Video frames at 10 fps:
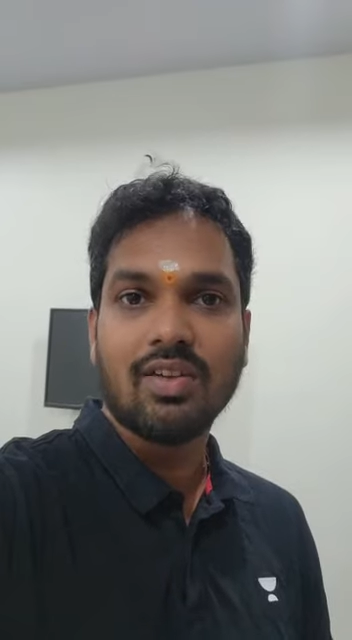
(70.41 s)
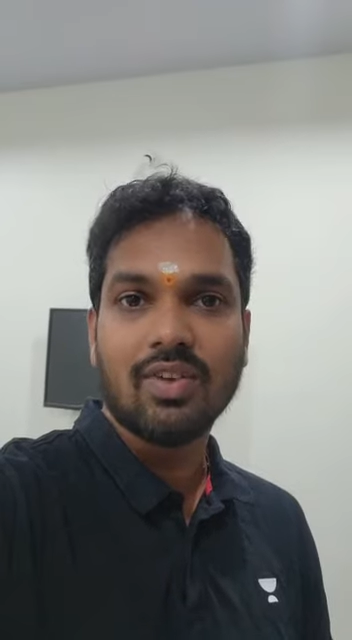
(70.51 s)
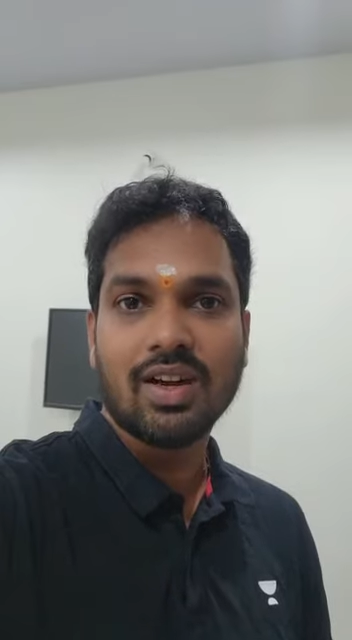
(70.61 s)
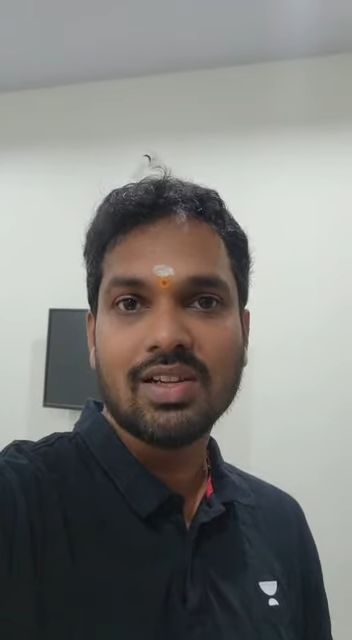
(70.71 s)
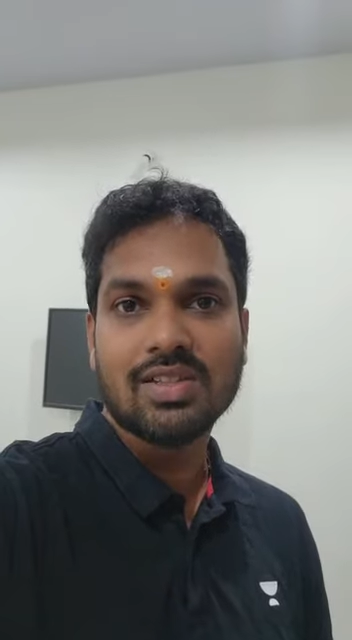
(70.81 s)

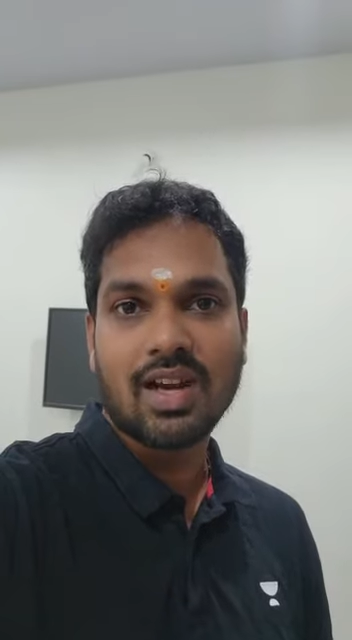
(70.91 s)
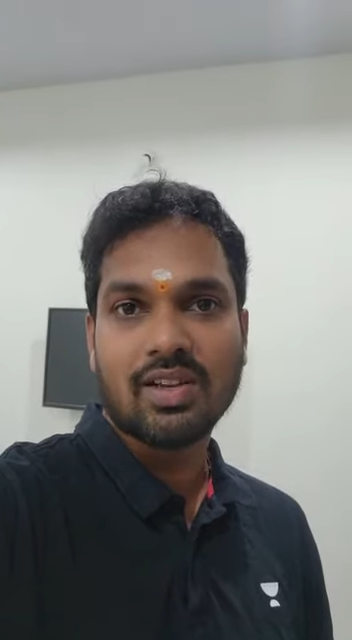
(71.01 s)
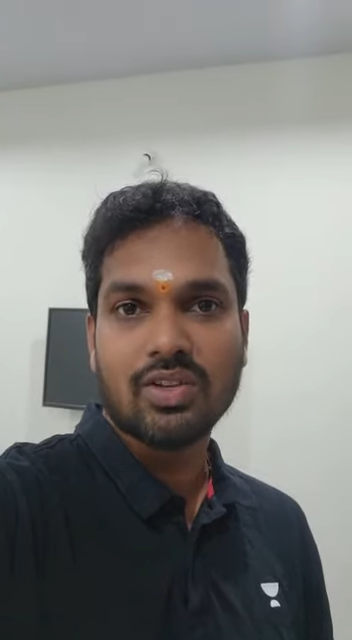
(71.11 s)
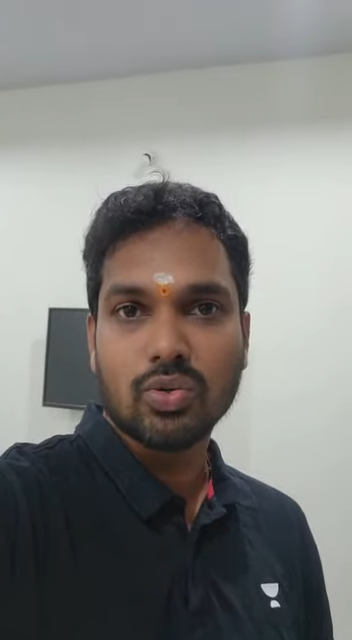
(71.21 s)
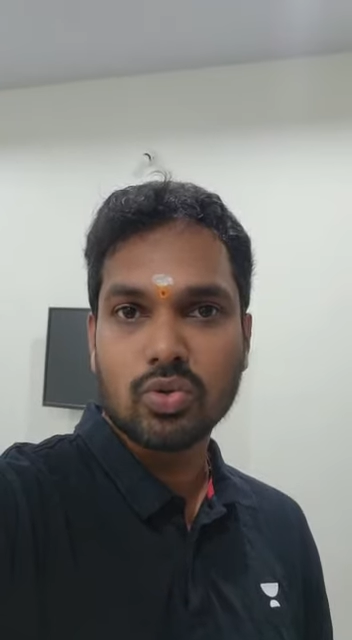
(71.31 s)
definitely start
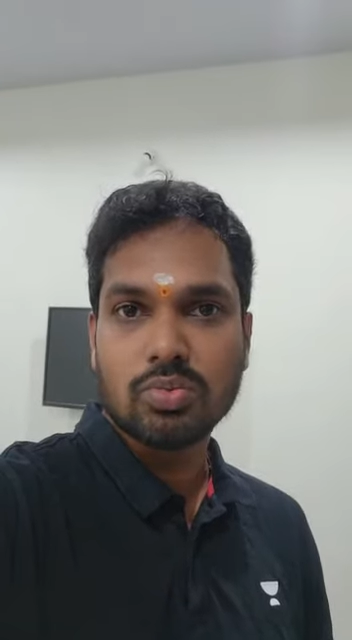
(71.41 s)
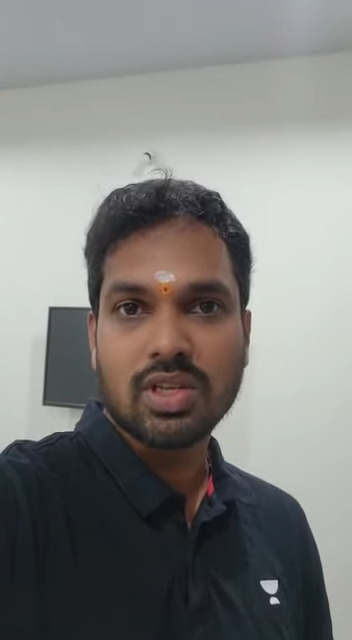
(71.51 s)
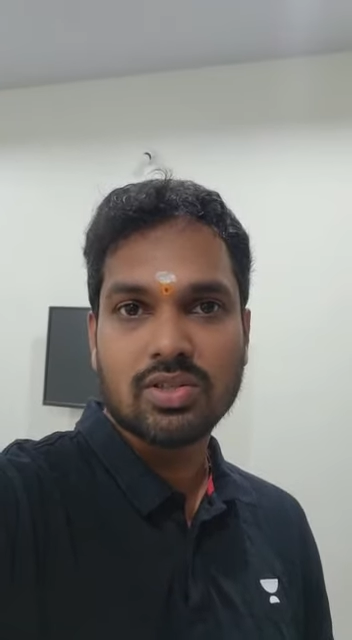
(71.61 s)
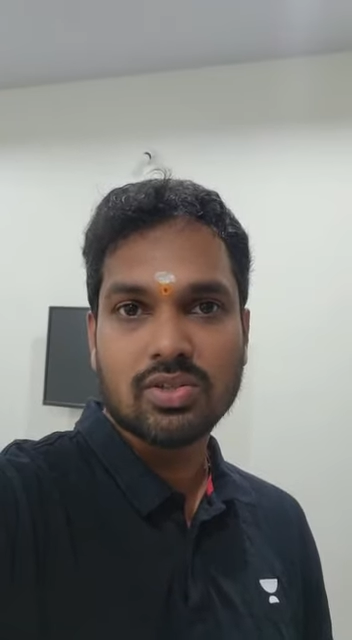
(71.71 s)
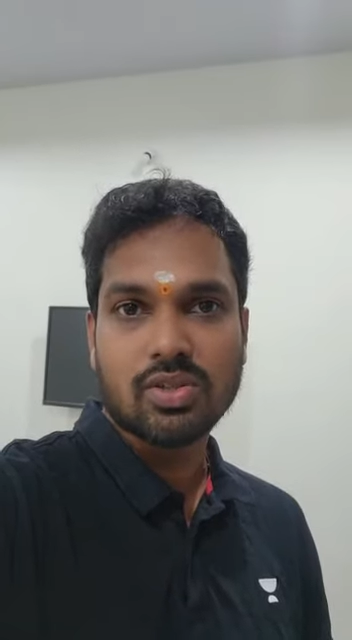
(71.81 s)
the YouTube
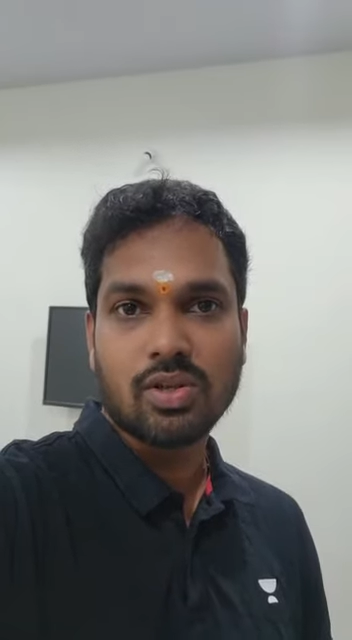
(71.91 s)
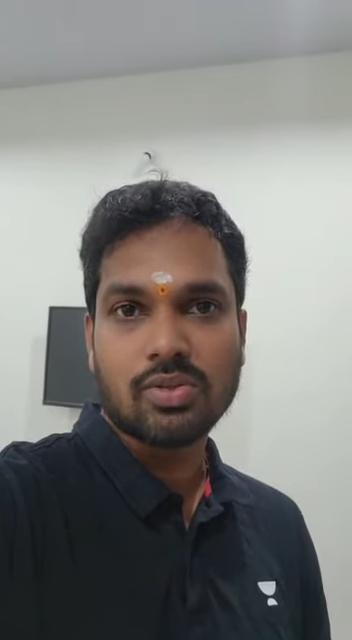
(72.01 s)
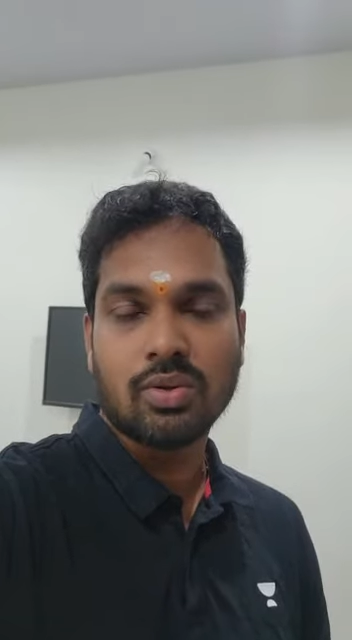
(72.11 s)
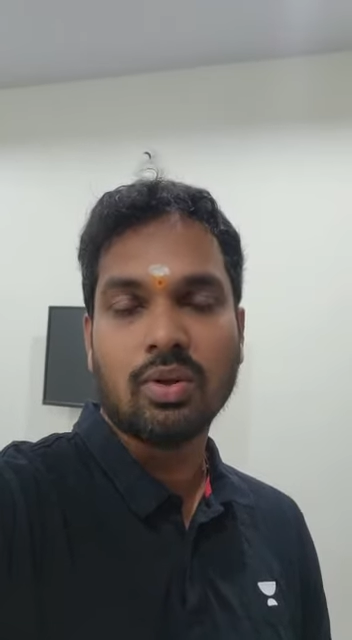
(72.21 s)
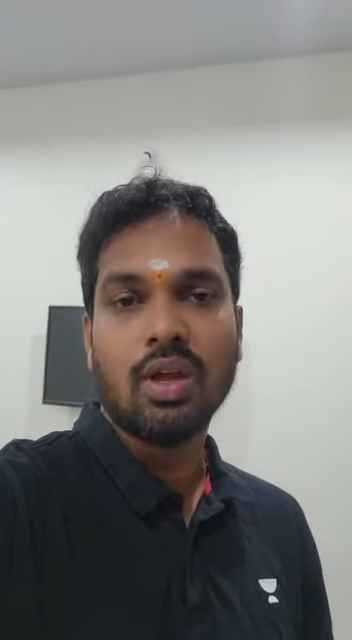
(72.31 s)
sessions also.